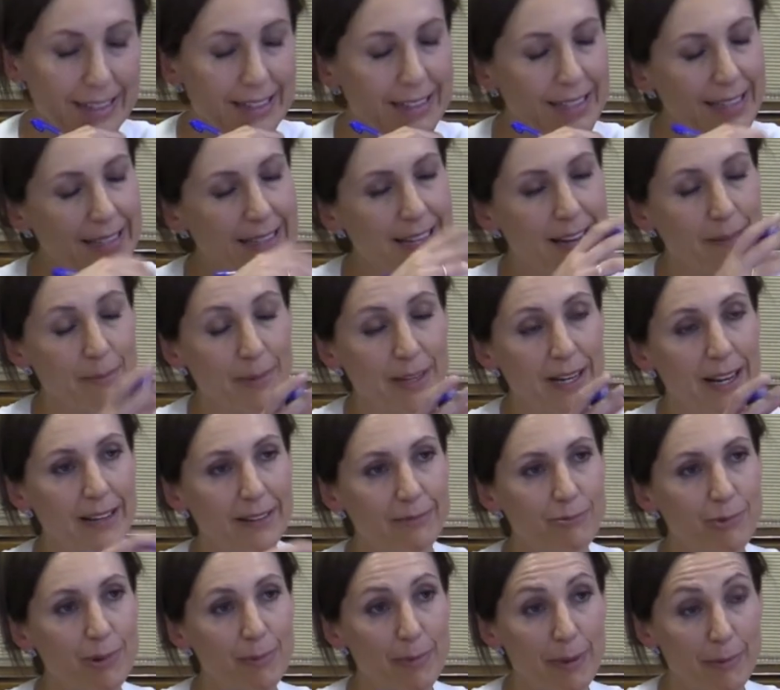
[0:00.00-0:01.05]

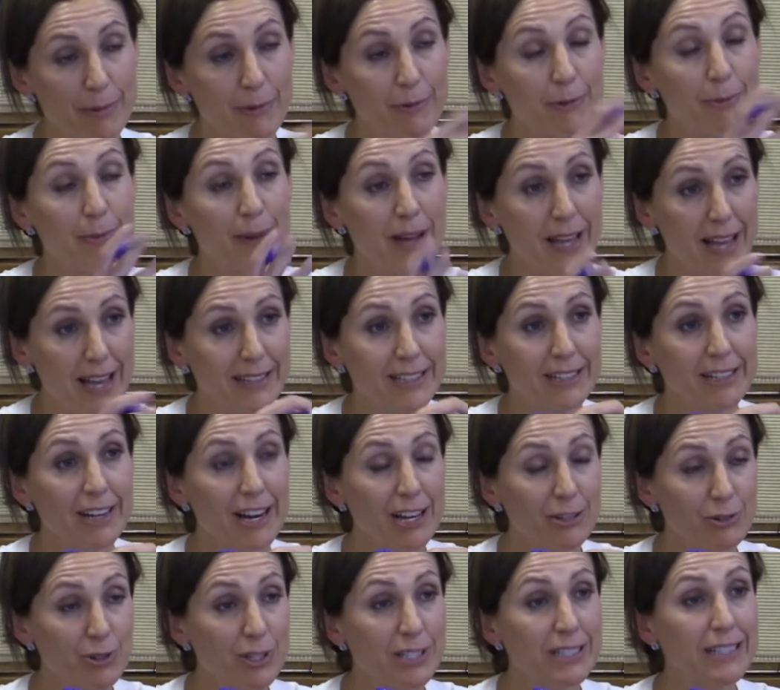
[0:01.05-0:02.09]
remember from my
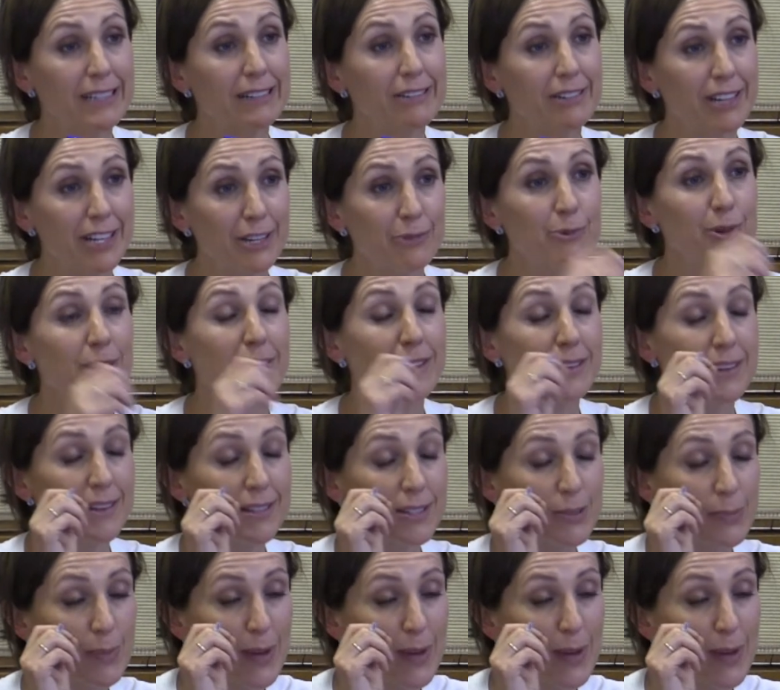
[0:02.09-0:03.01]
undergraduate degree,